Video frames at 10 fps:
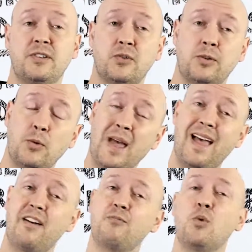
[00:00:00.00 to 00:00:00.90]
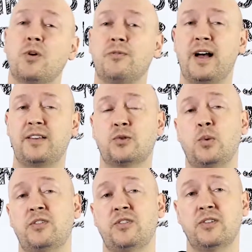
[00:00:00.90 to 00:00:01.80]
so if you have more advanced
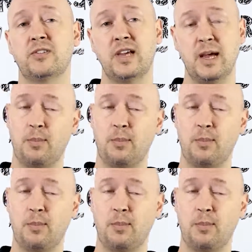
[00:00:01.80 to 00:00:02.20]
questions,